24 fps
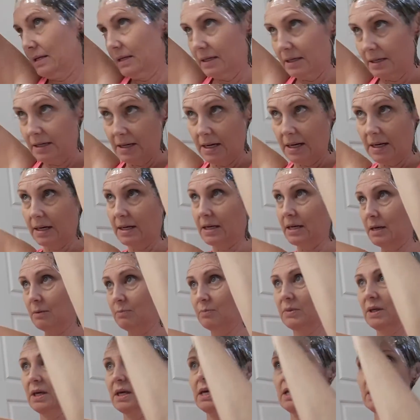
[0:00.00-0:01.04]
You got to
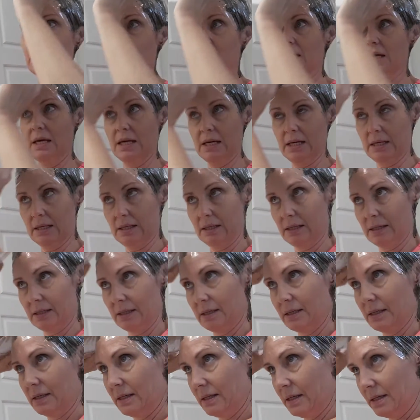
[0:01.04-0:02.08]
keep the heat in.
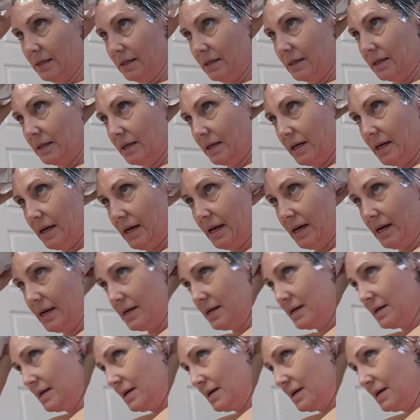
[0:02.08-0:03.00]
Okay,